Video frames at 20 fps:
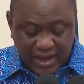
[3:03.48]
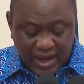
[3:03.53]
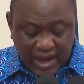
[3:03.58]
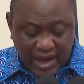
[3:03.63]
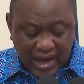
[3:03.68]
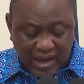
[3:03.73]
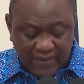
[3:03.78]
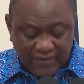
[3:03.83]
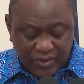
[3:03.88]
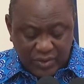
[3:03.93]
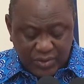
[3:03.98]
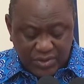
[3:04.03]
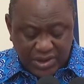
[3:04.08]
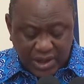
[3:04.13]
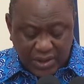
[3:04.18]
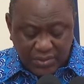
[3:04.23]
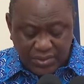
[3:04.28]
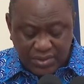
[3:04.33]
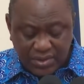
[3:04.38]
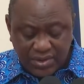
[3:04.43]
I have no
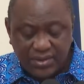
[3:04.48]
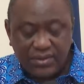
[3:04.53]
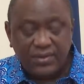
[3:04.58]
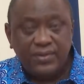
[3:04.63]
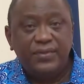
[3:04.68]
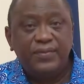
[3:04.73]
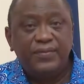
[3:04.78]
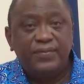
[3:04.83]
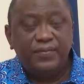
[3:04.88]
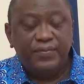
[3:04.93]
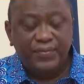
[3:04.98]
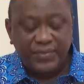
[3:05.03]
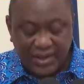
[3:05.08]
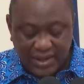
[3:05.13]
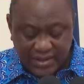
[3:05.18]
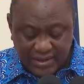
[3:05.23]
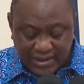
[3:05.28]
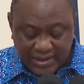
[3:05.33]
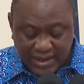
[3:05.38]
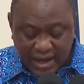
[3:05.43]
doubt
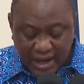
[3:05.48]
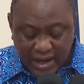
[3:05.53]
that